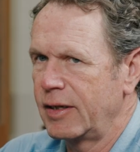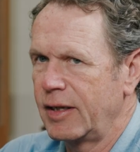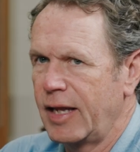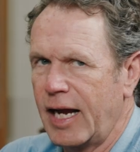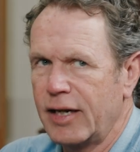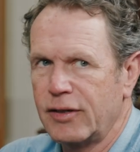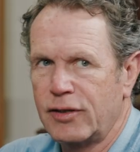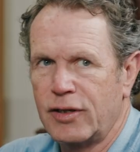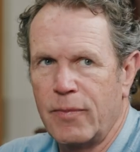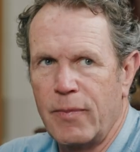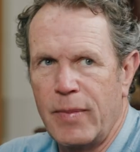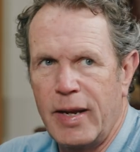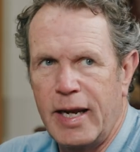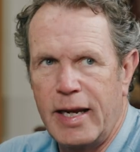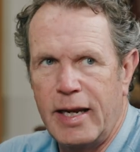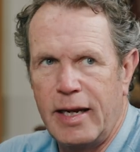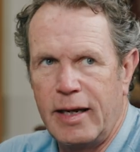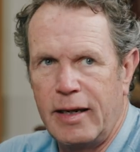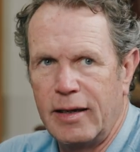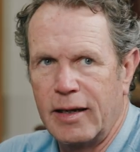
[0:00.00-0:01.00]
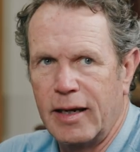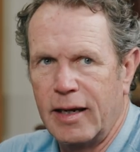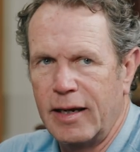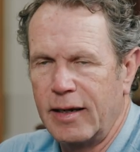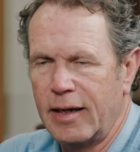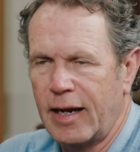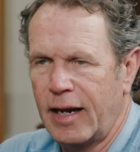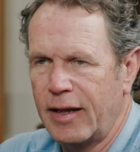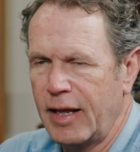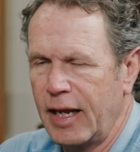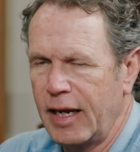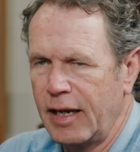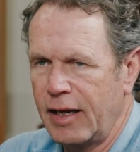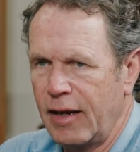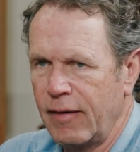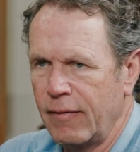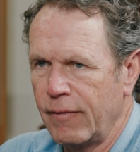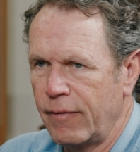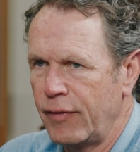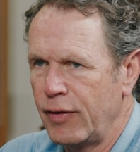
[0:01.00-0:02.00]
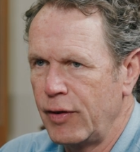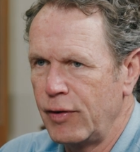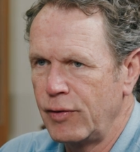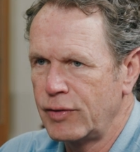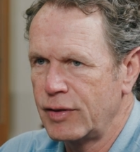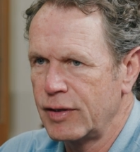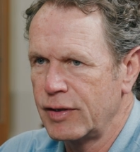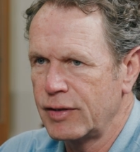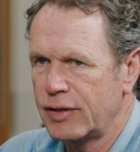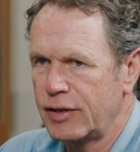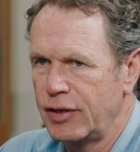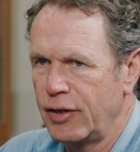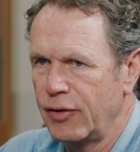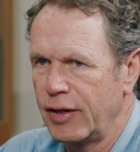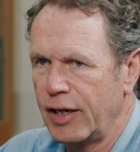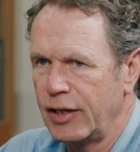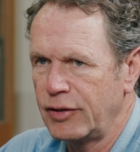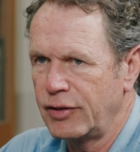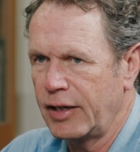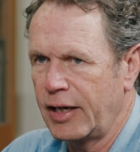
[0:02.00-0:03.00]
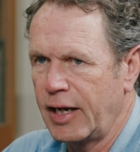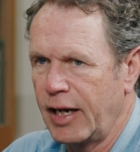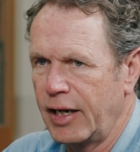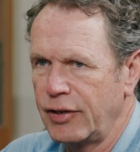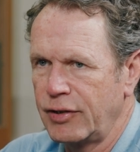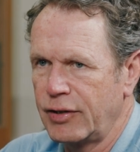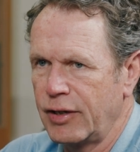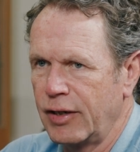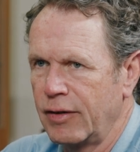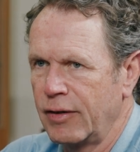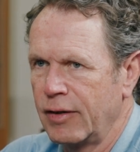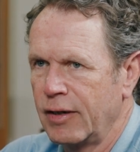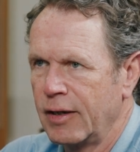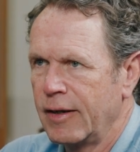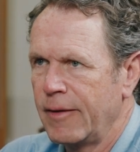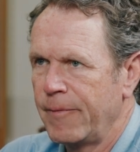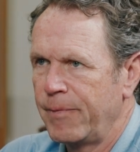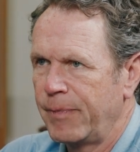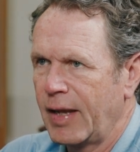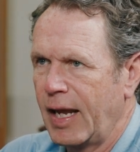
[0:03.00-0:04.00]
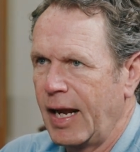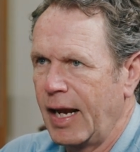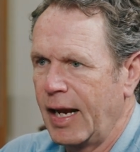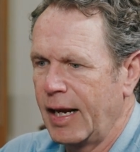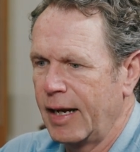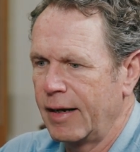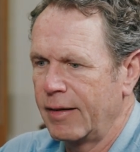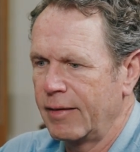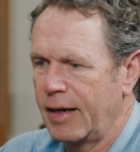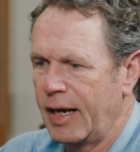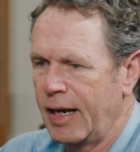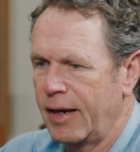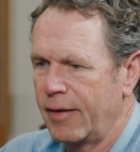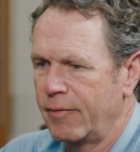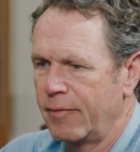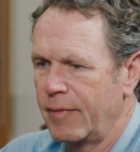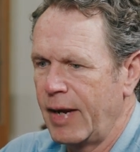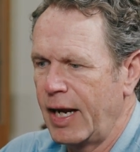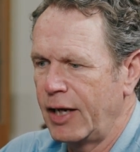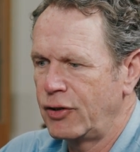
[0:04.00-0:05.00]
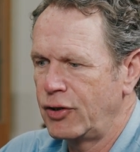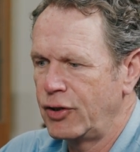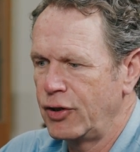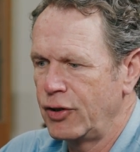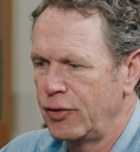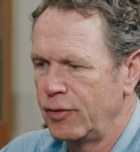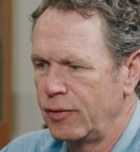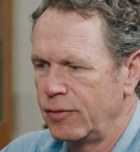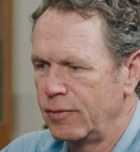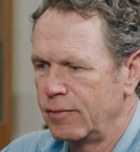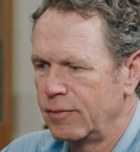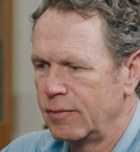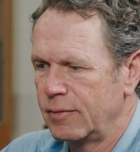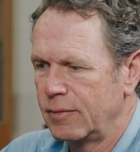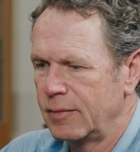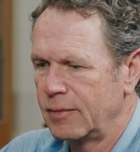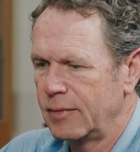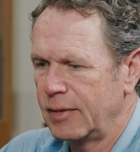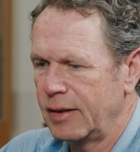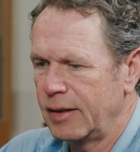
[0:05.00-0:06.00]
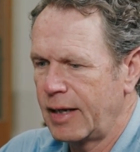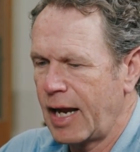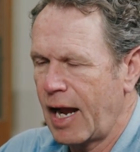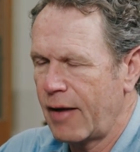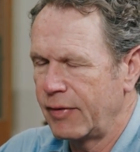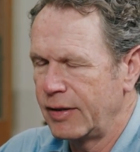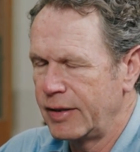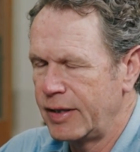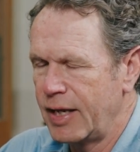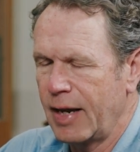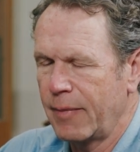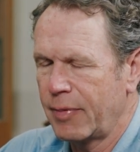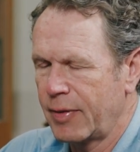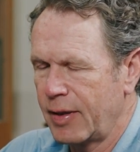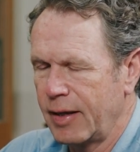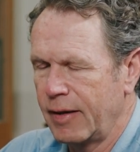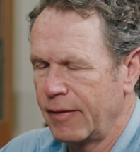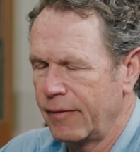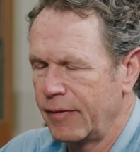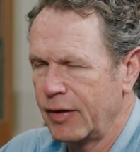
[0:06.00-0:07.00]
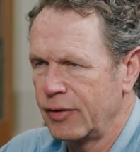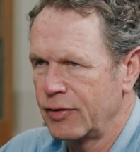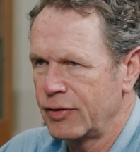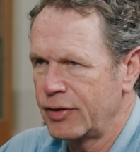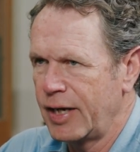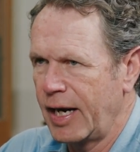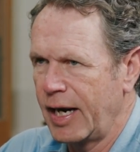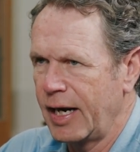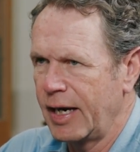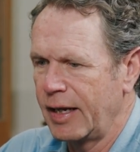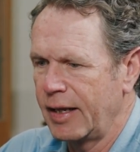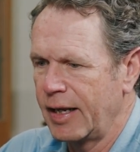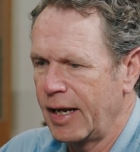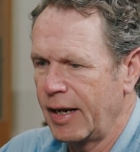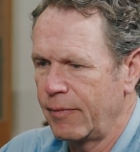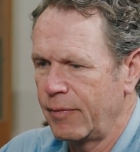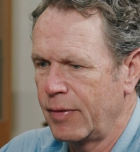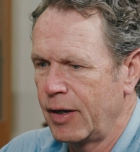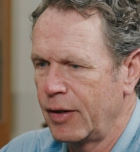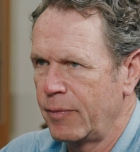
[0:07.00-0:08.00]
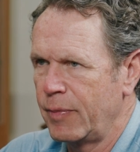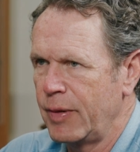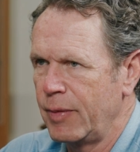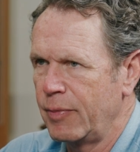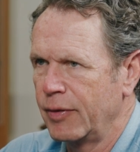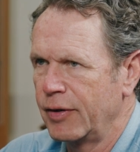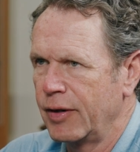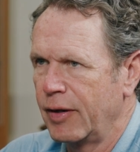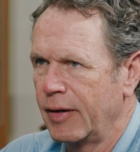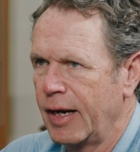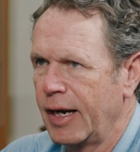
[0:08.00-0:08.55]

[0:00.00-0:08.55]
that, to me, I think infuses your education and makes you have a depth of understanding that other people don't